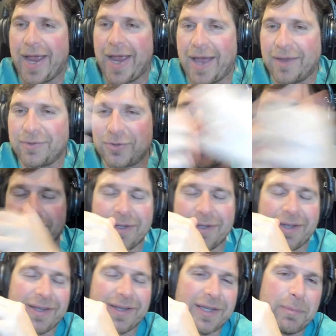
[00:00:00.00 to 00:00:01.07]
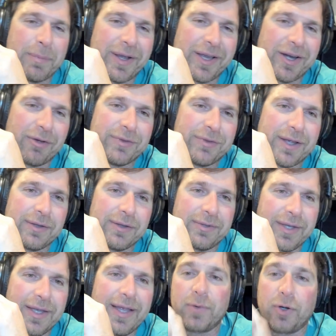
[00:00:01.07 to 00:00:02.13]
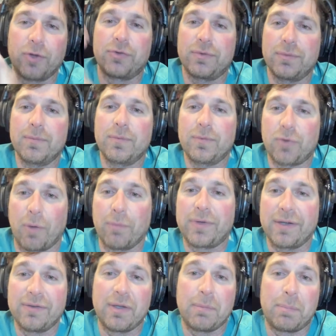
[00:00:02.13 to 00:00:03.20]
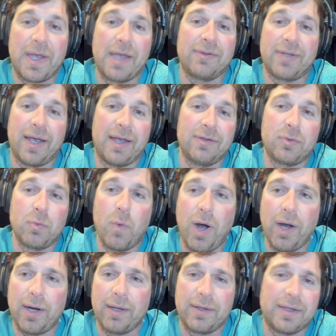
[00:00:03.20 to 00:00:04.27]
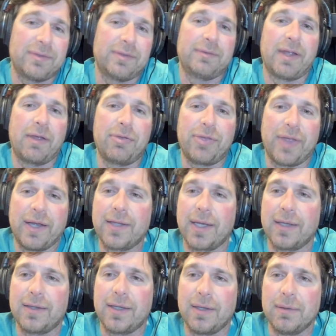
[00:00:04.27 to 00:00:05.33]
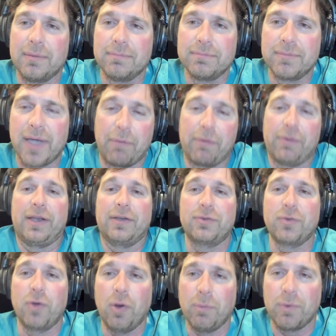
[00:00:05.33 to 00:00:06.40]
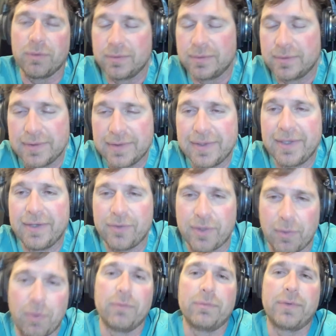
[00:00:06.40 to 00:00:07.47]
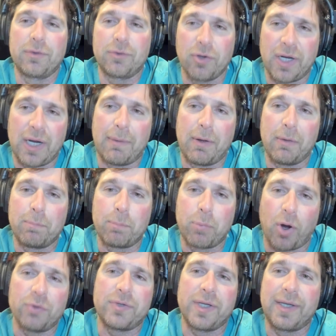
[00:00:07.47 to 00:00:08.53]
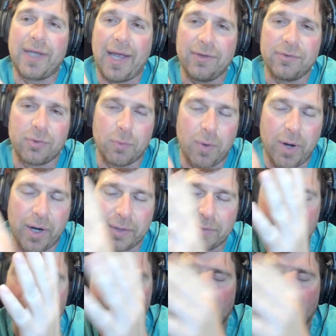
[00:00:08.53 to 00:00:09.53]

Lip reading: asked you at the beginning of this, because sometimes the PSAs wanted this. They think that everything is normal. So, well, they're talking about prostate cancer-wise.